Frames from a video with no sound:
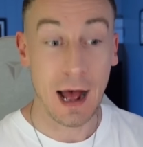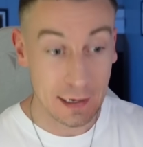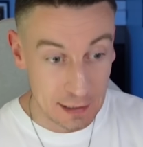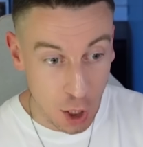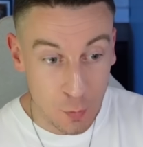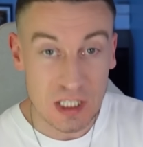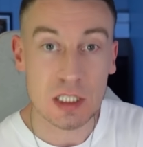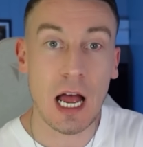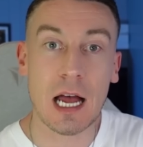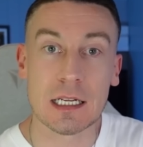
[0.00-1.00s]
and it
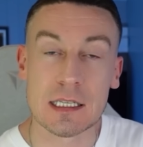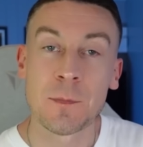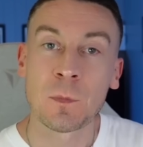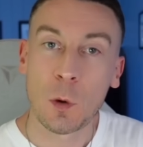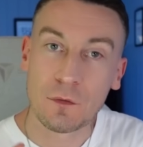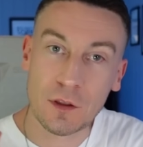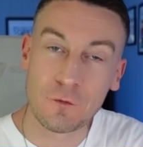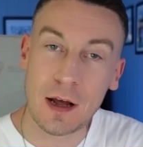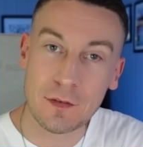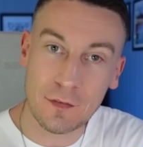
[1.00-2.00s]
coincides with the
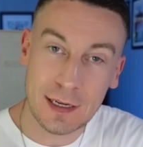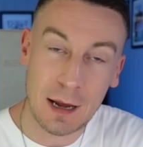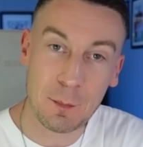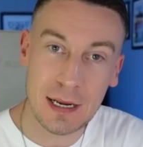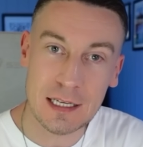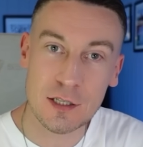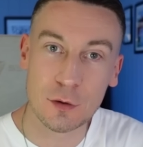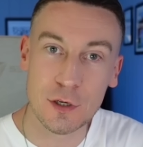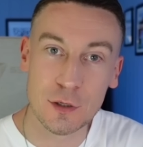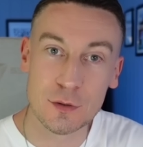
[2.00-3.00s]
fact that the
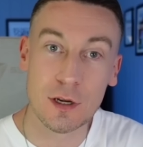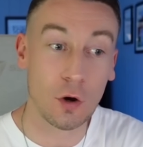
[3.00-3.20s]
Cambiasso news